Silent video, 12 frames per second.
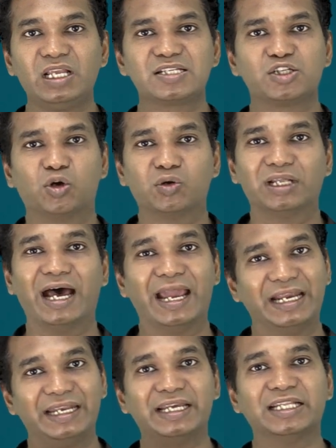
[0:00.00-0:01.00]
so the
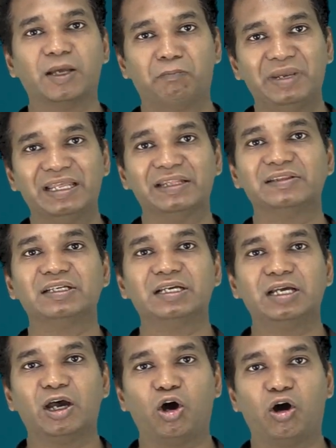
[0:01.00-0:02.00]
idea the myth
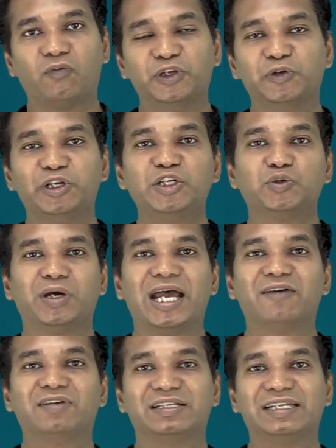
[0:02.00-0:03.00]
of you need to
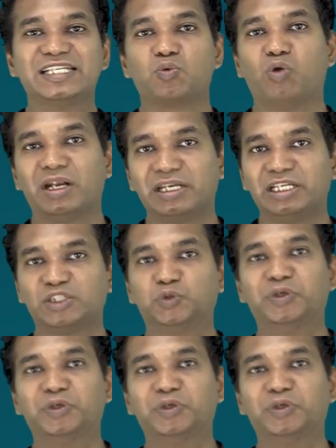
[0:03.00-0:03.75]
have at least one year,